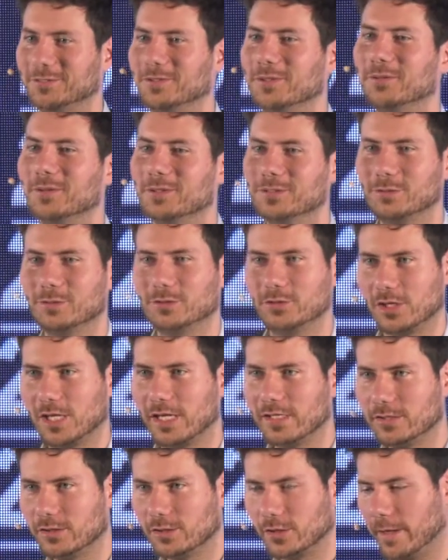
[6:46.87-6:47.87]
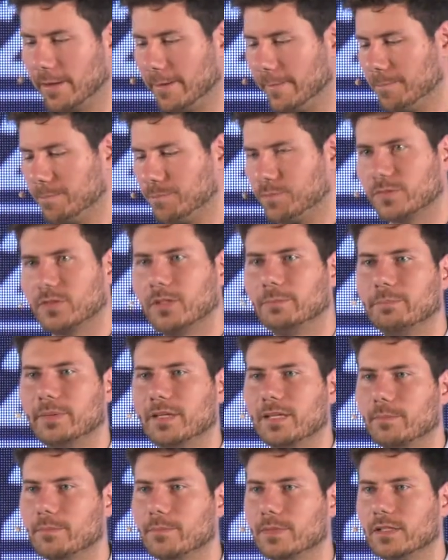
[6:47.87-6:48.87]
We want to change the
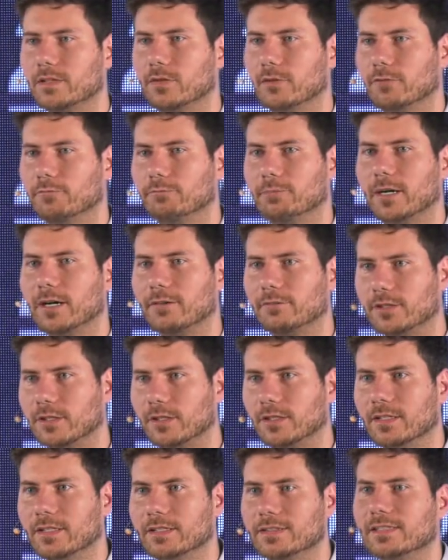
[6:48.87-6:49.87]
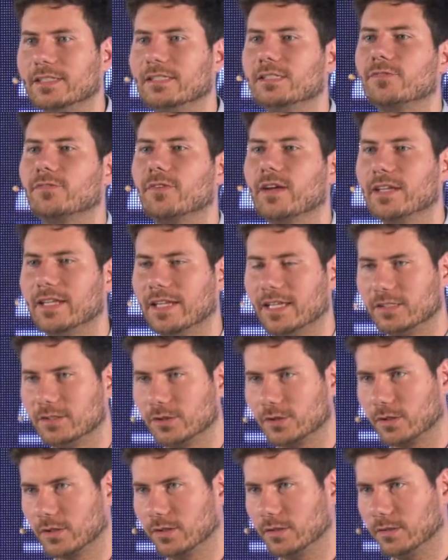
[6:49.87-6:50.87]
pyramid of power, these
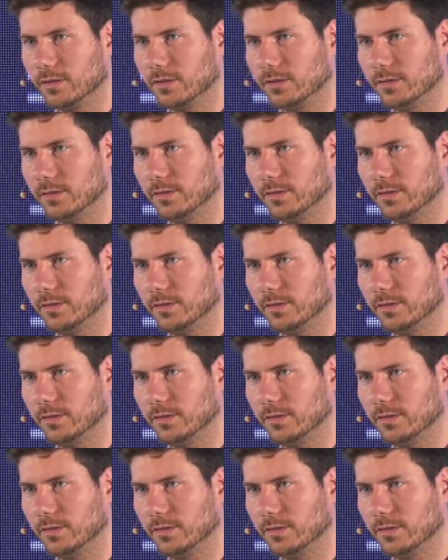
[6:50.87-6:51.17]
financial